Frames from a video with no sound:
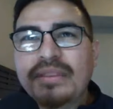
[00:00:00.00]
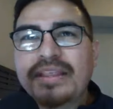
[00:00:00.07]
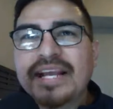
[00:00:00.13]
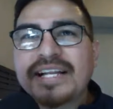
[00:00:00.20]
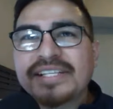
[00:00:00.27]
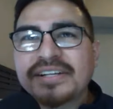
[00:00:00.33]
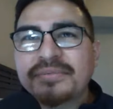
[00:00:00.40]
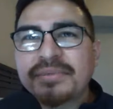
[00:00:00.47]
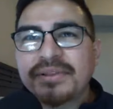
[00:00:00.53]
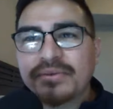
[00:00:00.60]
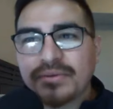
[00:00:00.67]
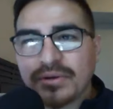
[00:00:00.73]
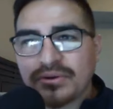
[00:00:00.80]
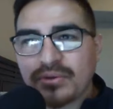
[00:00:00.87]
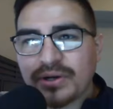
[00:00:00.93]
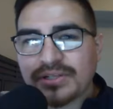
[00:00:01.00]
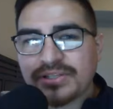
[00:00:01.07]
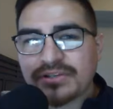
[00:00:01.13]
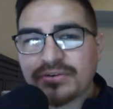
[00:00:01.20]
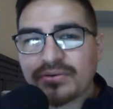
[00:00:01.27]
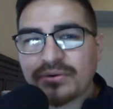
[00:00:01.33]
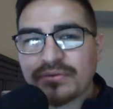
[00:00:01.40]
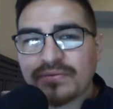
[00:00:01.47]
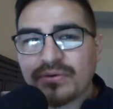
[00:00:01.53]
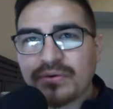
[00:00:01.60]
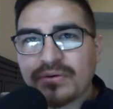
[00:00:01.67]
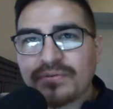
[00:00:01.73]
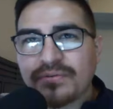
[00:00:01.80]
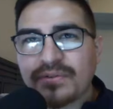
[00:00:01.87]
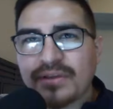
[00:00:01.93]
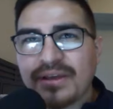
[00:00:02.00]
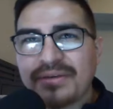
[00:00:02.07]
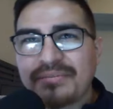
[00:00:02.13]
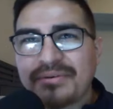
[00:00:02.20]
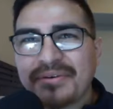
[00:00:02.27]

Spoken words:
That's going to be the real question going forward for them.